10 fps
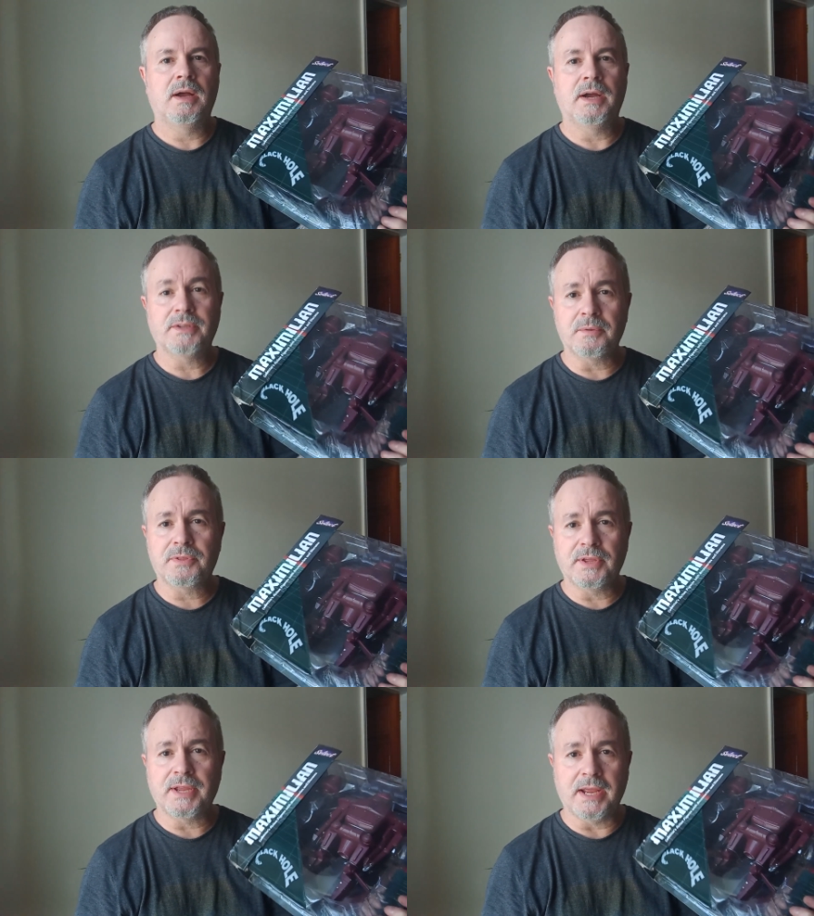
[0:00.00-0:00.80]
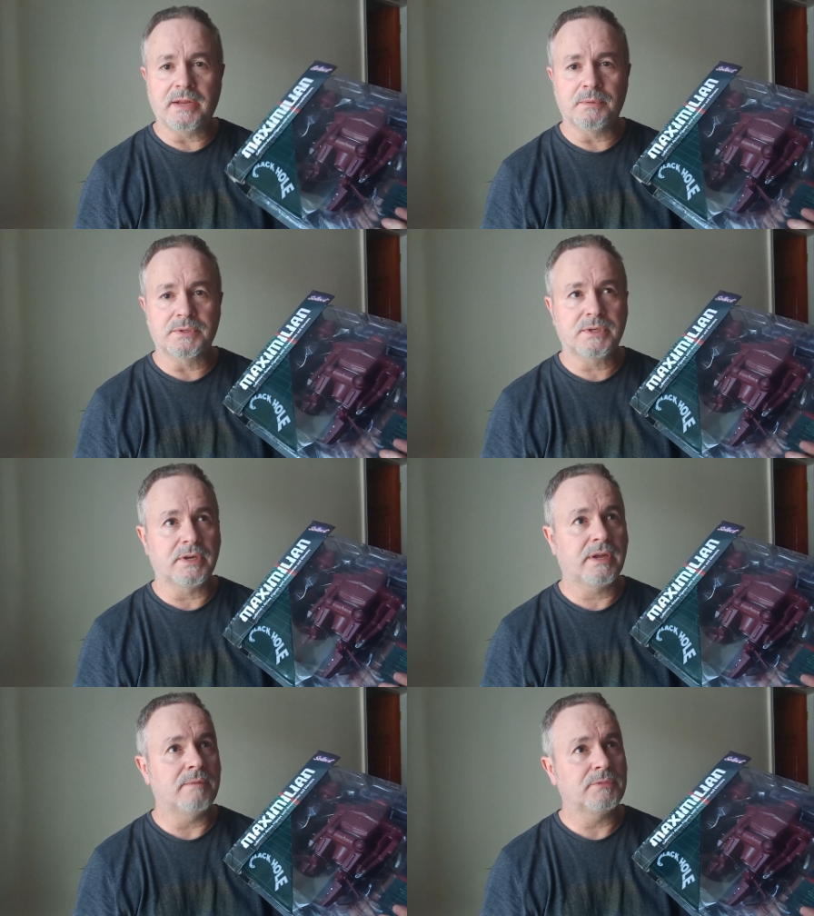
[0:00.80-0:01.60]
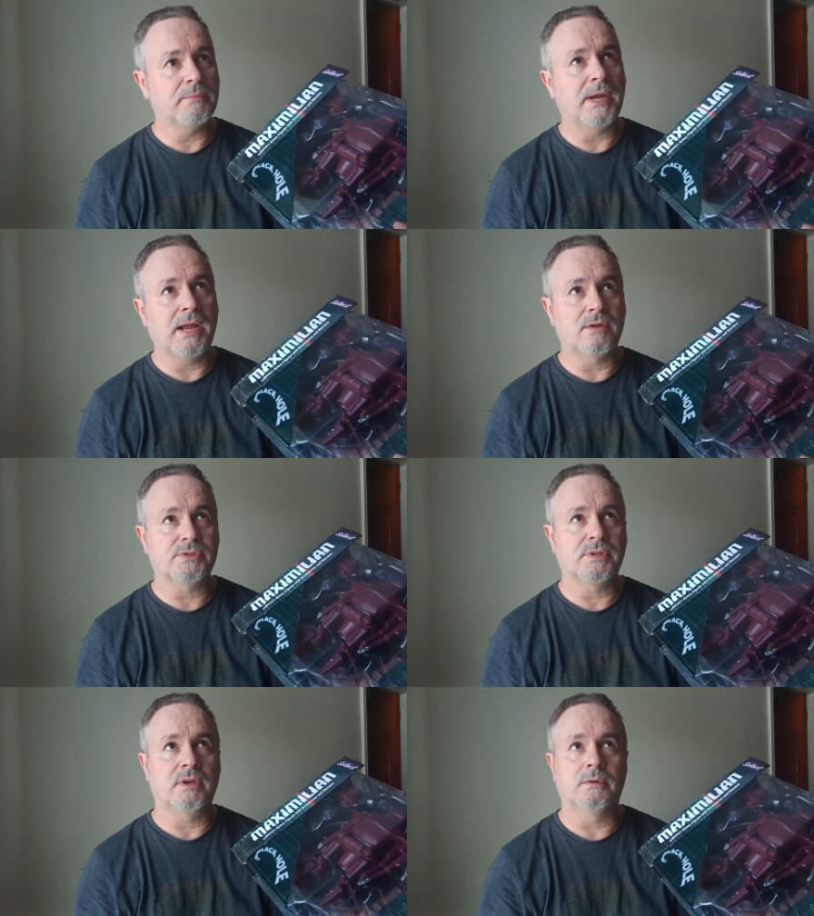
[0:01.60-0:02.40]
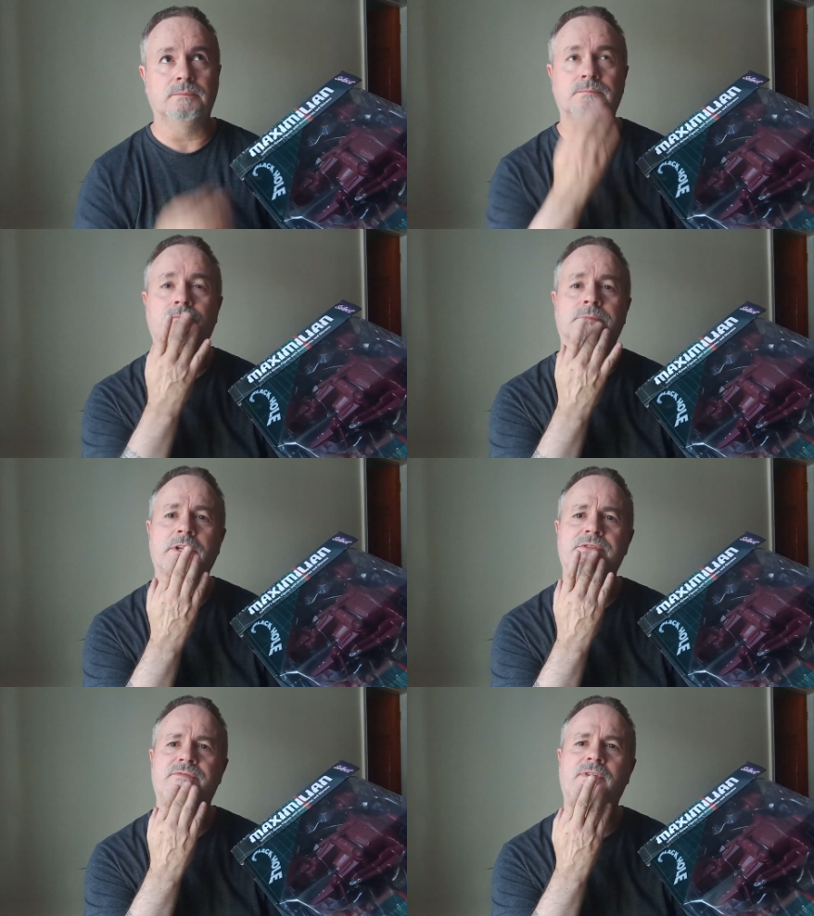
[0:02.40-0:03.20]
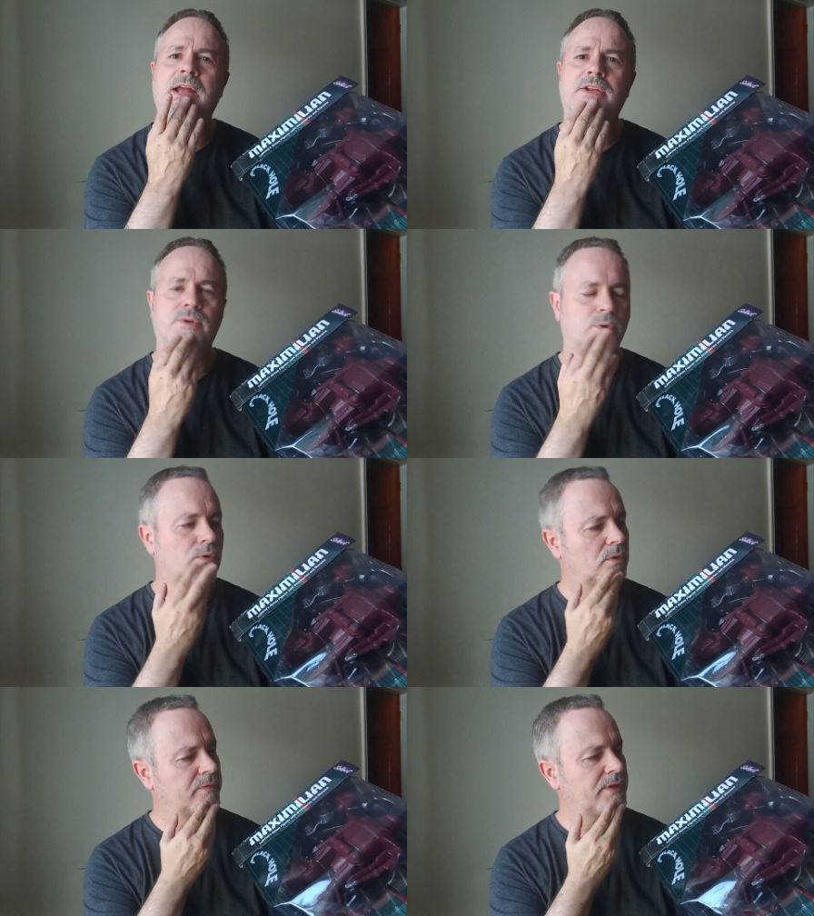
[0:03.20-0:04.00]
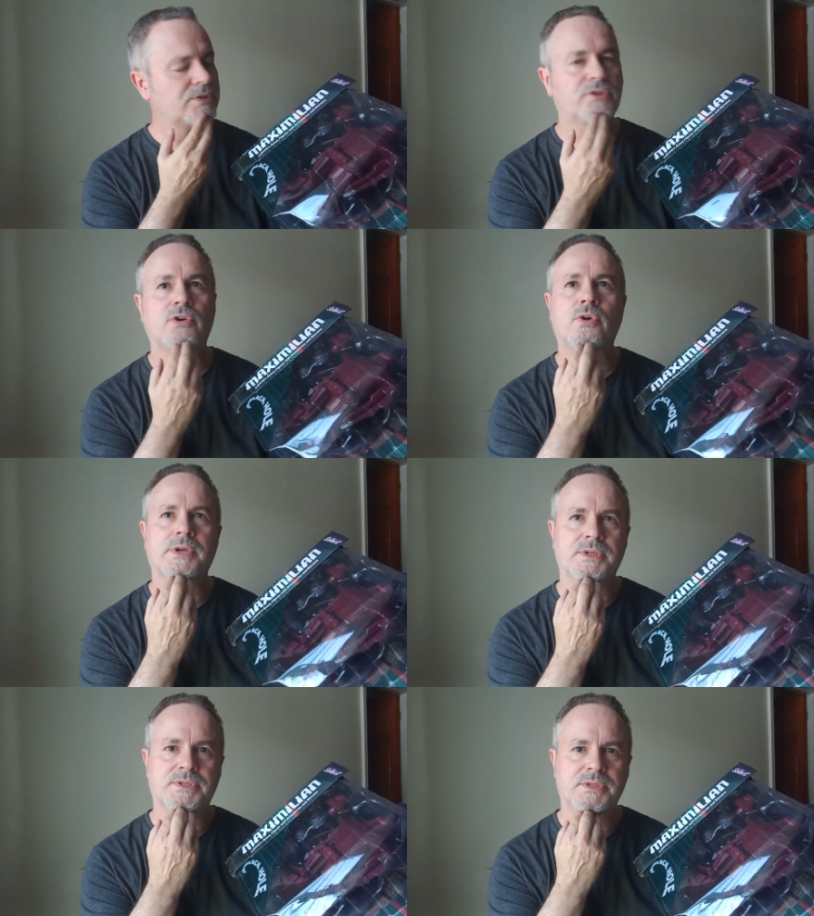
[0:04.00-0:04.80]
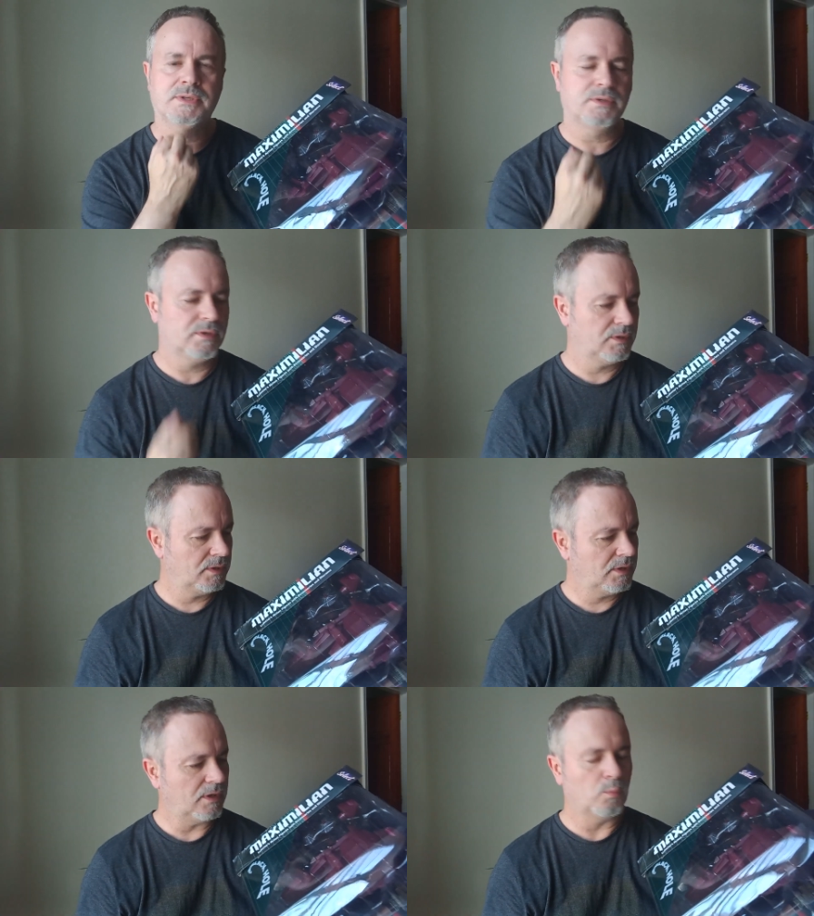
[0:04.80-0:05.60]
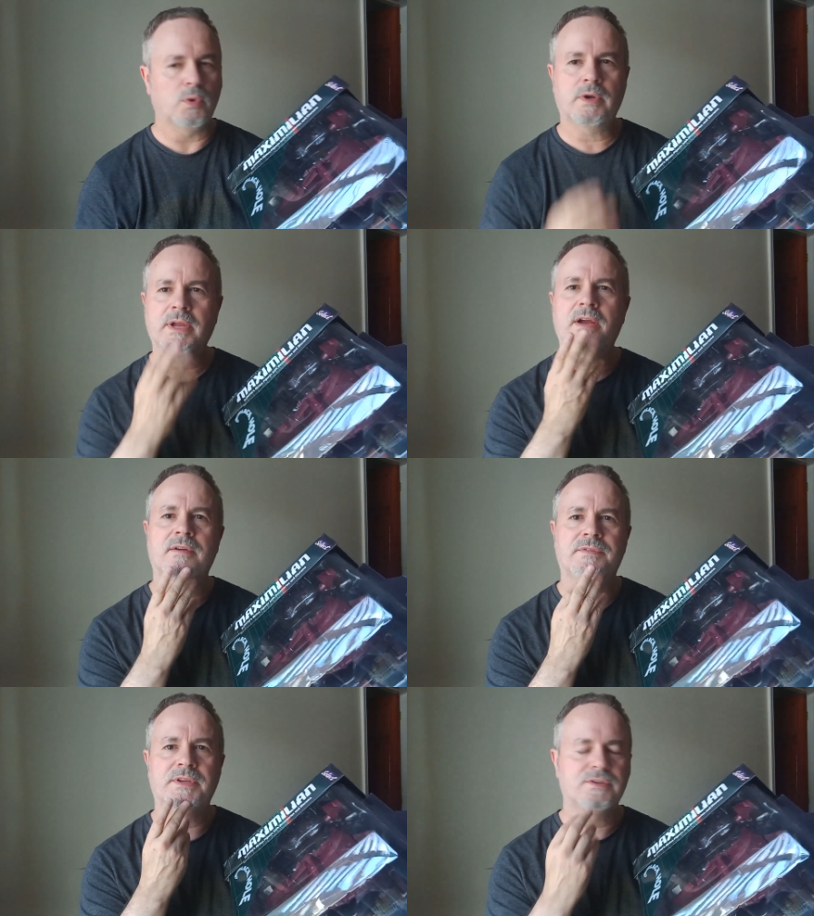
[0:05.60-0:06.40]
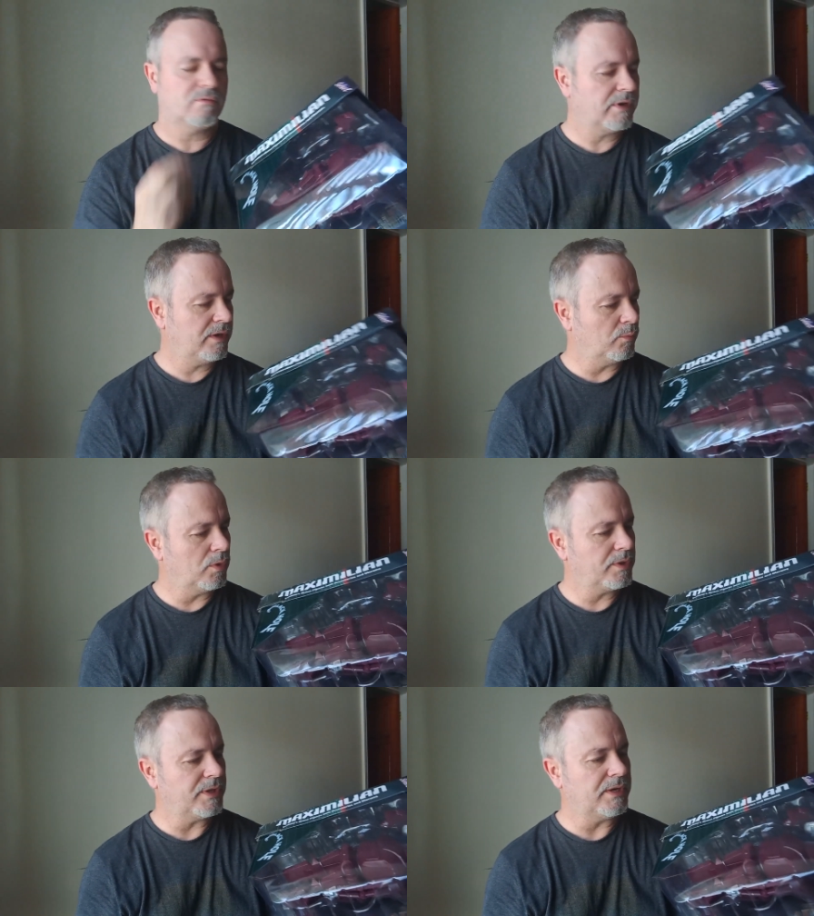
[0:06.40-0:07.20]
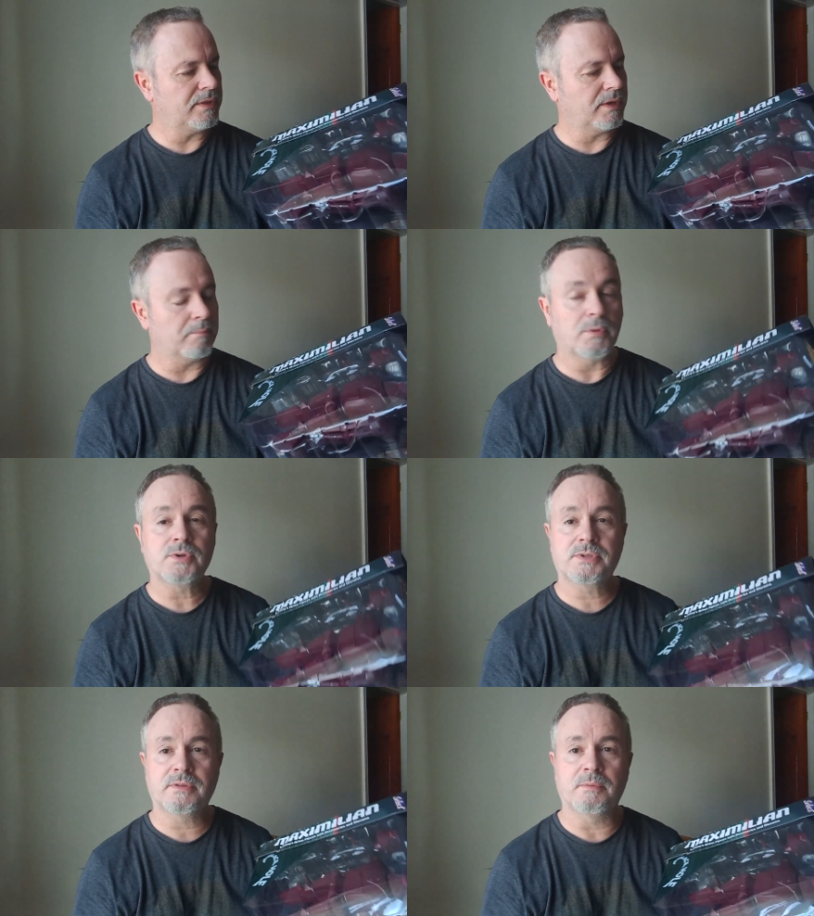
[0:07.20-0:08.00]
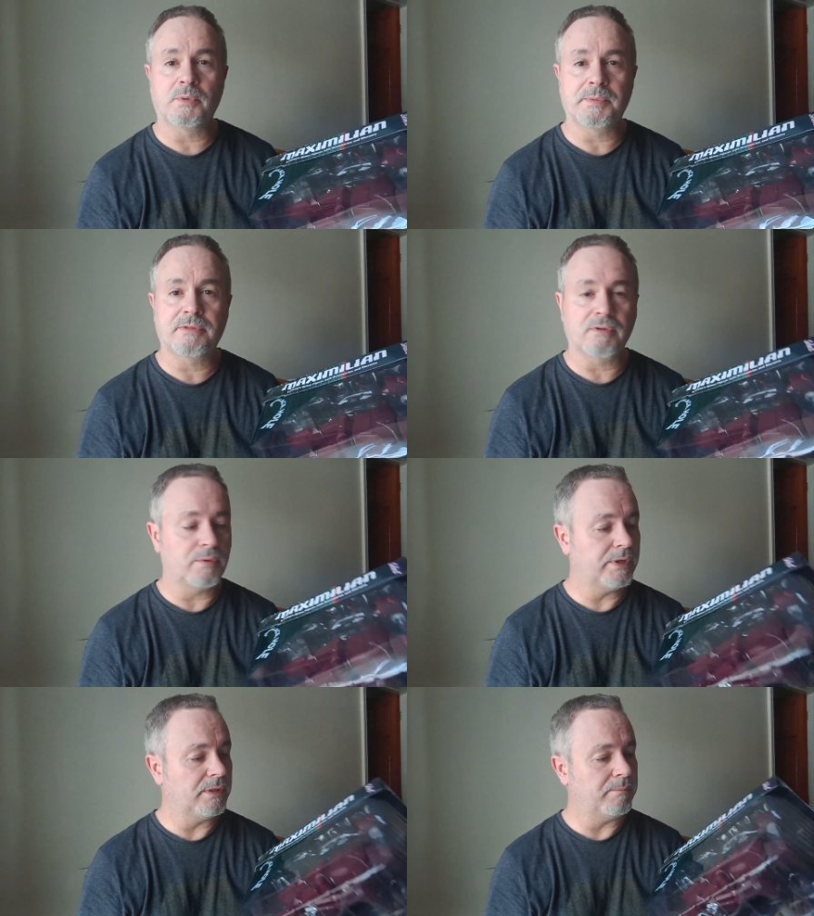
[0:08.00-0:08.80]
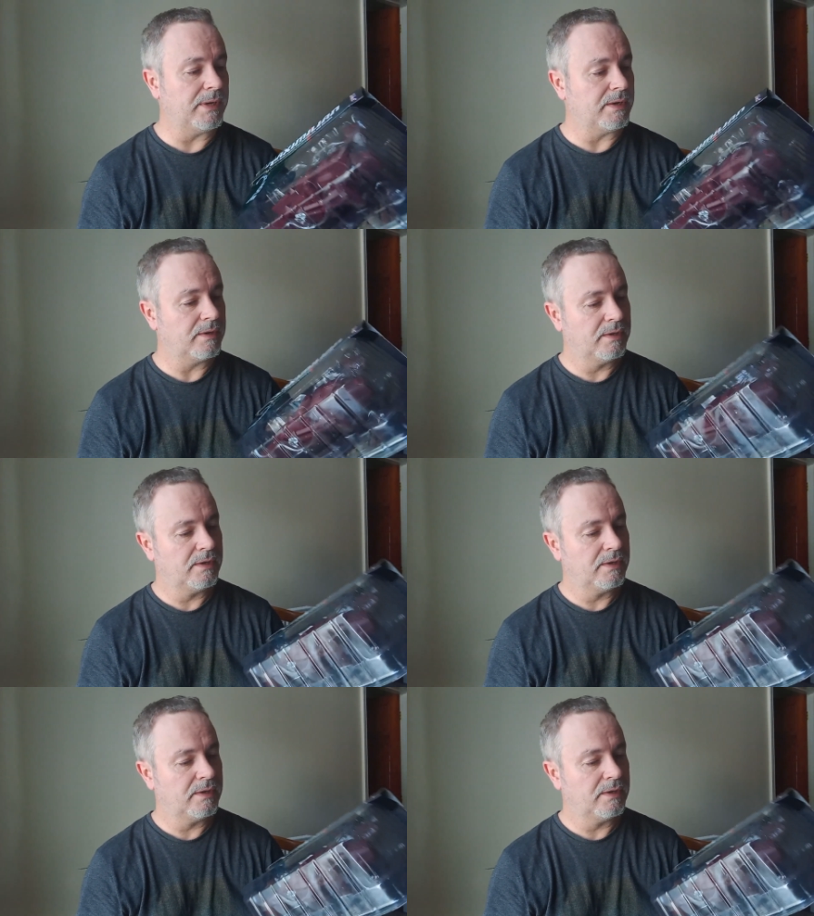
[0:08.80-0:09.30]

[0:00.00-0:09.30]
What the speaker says: I don't think anyone's going to come to my house and go, let's value all of his toys and work out if these are worth anything. Most of them will be thrown in the bin